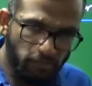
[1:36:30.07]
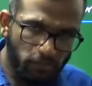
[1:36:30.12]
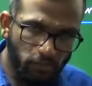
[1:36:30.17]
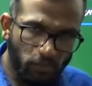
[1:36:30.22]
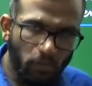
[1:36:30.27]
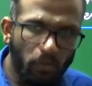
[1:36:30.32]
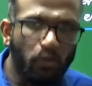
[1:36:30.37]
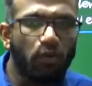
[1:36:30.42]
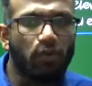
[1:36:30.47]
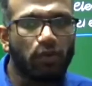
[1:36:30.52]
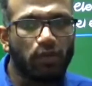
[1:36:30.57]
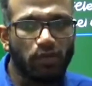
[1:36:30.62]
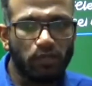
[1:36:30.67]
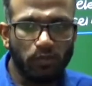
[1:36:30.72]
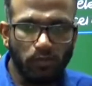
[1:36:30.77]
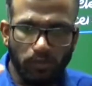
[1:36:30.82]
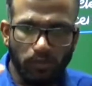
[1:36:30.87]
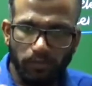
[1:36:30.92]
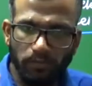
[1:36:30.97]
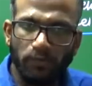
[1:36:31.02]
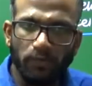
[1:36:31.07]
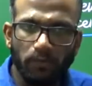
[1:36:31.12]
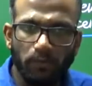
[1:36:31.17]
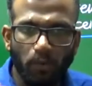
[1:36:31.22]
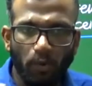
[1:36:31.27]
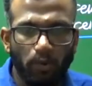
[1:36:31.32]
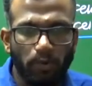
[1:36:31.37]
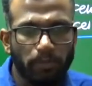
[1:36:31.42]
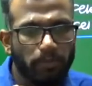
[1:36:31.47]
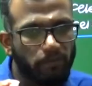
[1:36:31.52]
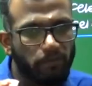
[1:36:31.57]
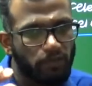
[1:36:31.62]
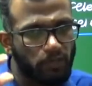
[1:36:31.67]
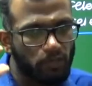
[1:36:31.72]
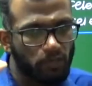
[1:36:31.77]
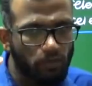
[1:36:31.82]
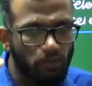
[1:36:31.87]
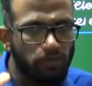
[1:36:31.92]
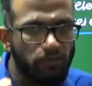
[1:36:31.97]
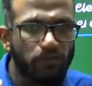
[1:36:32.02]
or moving with
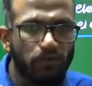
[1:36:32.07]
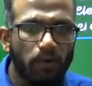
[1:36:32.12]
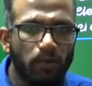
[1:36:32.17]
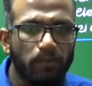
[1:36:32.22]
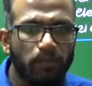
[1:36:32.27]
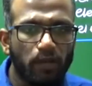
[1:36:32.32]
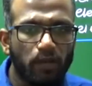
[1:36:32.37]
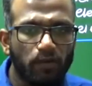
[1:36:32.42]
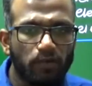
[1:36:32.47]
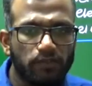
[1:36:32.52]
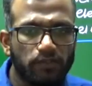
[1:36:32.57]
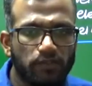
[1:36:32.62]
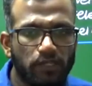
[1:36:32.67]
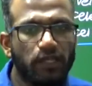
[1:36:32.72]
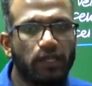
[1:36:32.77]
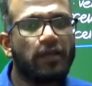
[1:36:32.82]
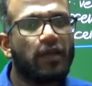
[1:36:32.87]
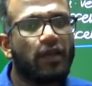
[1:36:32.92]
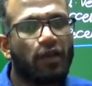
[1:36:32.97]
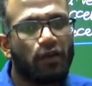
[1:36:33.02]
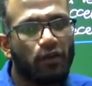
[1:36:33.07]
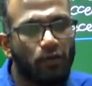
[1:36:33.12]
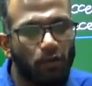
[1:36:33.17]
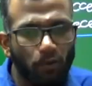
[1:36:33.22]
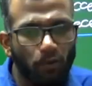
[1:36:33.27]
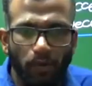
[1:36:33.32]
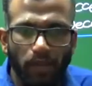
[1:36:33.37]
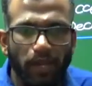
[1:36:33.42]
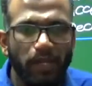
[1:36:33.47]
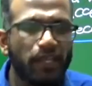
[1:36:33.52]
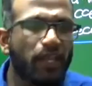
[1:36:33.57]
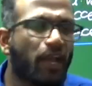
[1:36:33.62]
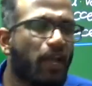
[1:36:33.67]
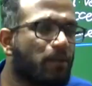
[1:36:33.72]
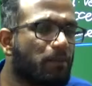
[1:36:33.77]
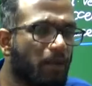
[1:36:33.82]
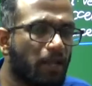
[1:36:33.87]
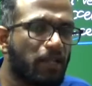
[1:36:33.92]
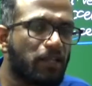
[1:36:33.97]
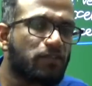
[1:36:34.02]
uniform velocity, no any
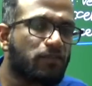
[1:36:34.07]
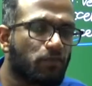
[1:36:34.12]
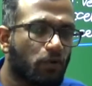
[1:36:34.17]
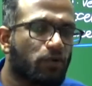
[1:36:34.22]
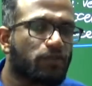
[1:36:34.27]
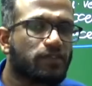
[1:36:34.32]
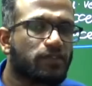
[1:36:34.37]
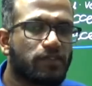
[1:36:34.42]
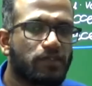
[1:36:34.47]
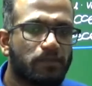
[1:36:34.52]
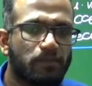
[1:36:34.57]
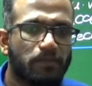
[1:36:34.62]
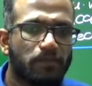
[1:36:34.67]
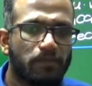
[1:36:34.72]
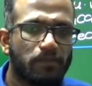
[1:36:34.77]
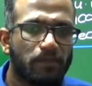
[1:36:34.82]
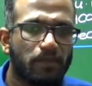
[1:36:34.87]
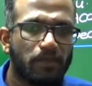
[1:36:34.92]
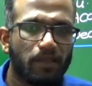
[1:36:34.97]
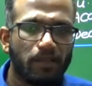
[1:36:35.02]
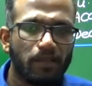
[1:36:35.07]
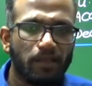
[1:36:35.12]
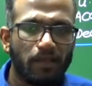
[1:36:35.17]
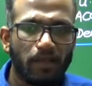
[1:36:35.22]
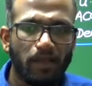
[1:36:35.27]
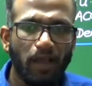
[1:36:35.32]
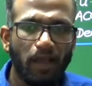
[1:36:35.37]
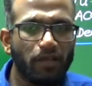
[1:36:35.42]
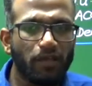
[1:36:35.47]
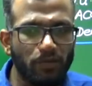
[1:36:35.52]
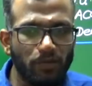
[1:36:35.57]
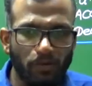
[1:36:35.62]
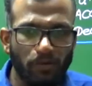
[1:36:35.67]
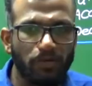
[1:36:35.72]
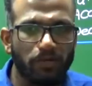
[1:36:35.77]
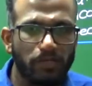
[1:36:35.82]
unbalanced force. Are you good?